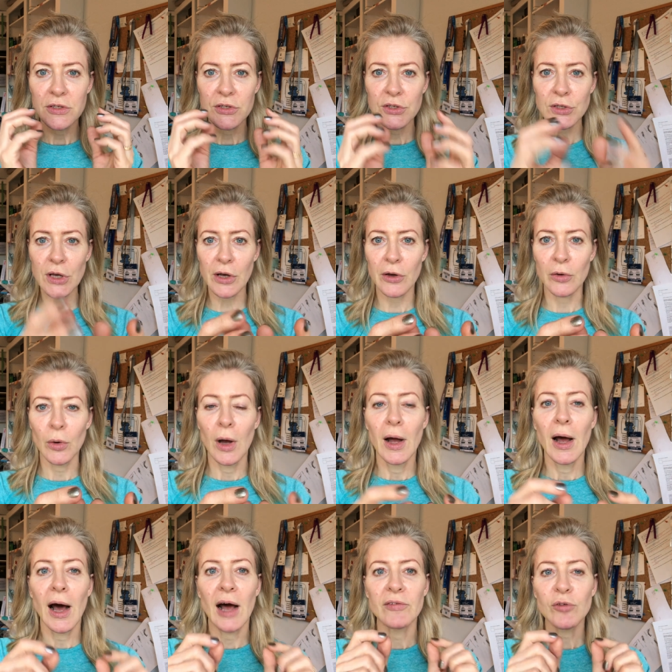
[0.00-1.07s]
So
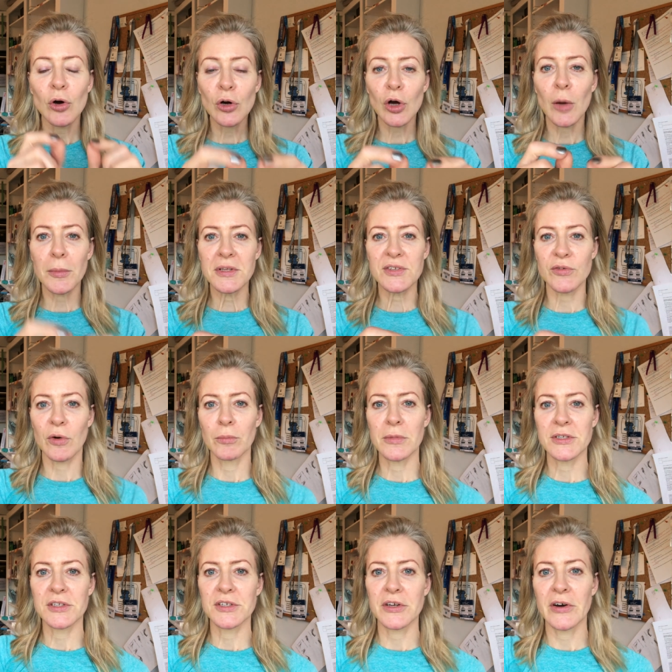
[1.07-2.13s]
I've got comments from
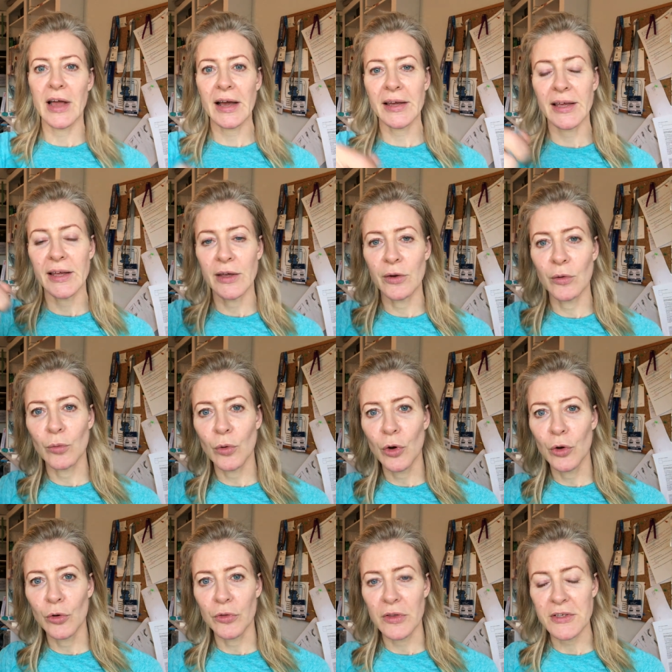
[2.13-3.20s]
Mr. Tiryaki,
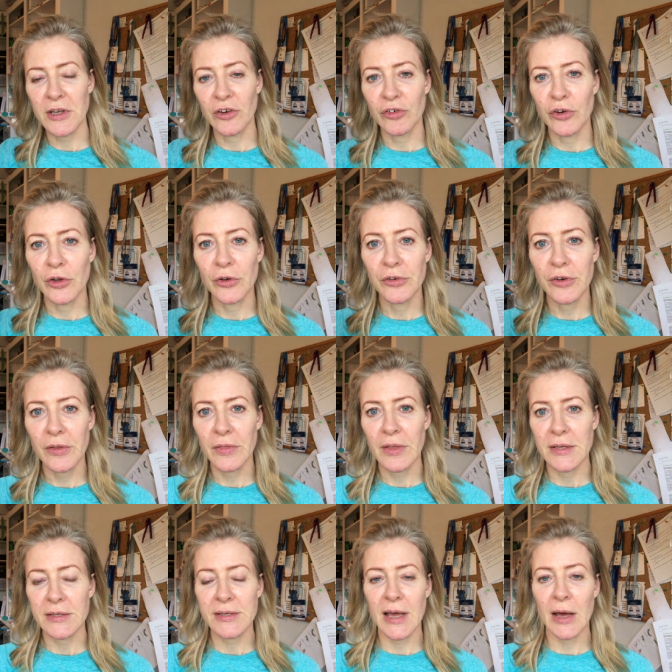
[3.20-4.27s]
who the surgeon who did
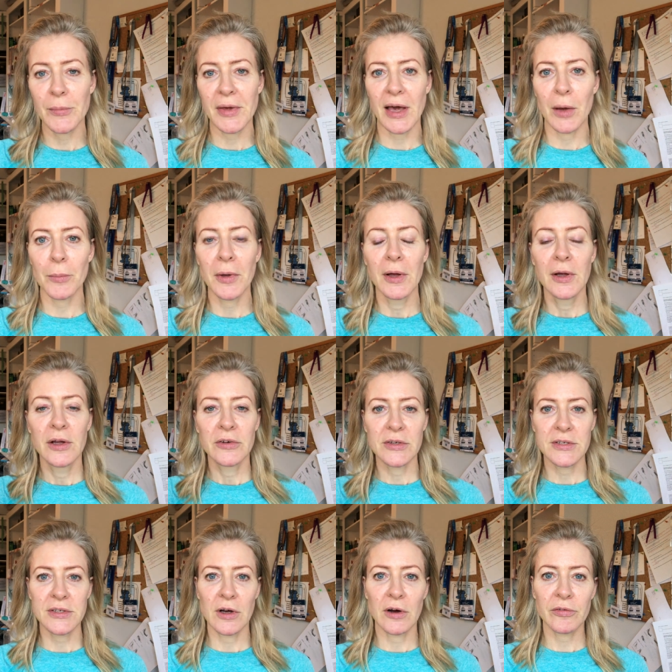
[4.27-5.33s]
this, coming up
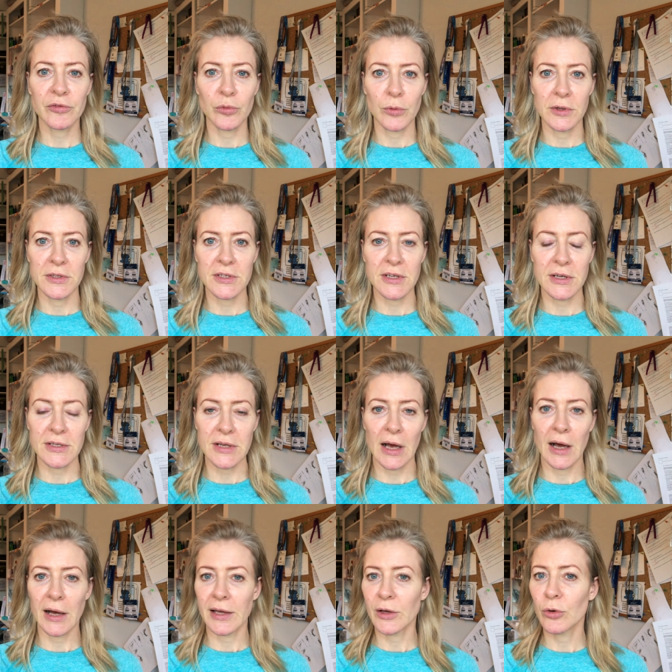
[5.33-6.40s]
just afterwards because
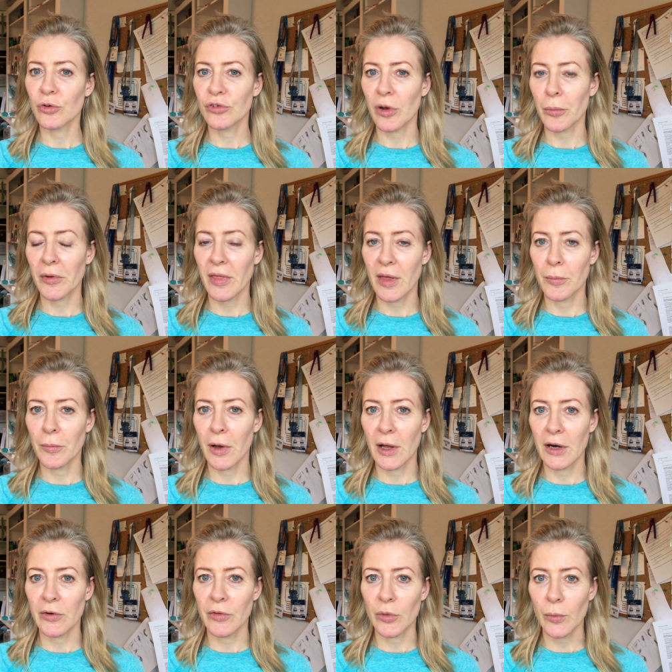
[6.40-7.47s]
I caught up with him
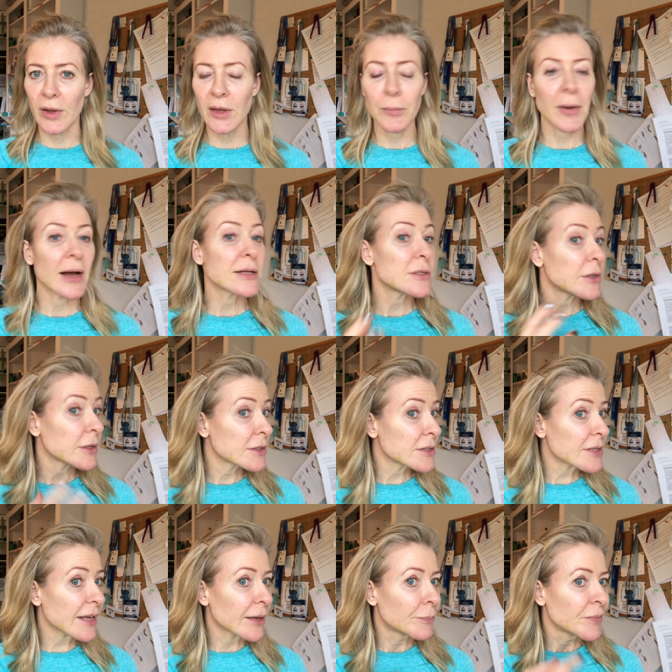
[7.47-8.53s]
earlier in the week. But as you can
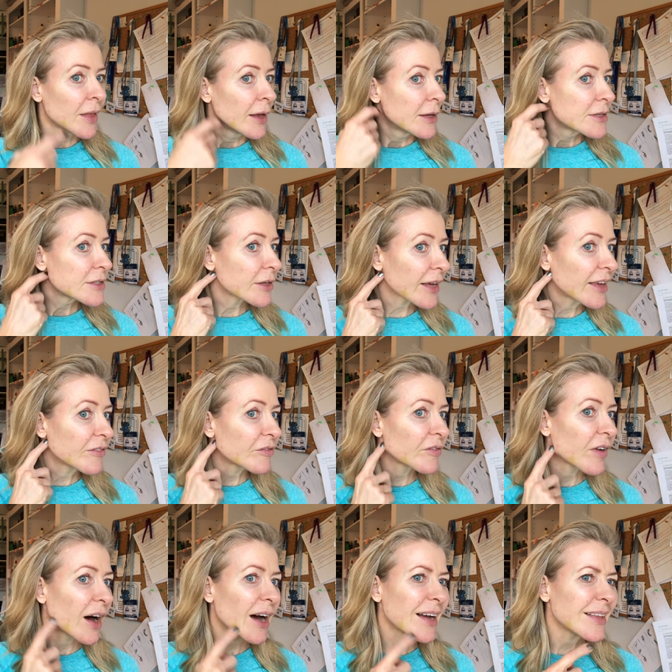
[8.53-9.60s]
see, it's looking
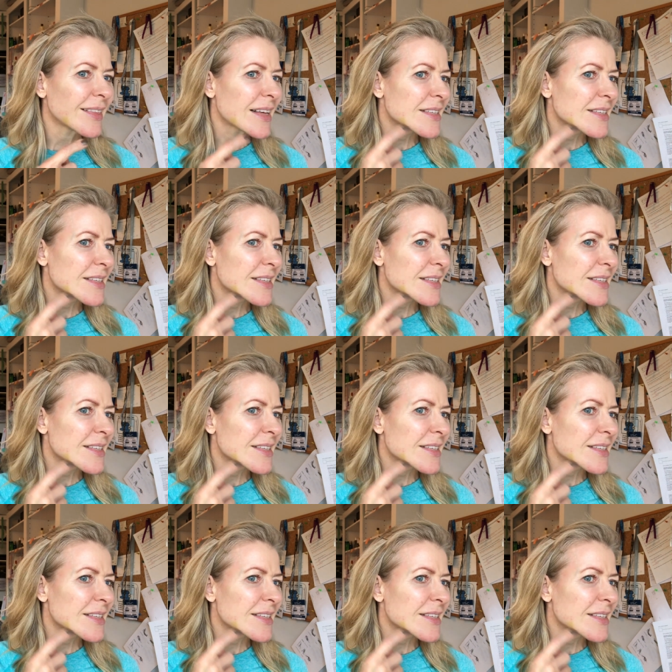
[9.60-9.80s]
fine.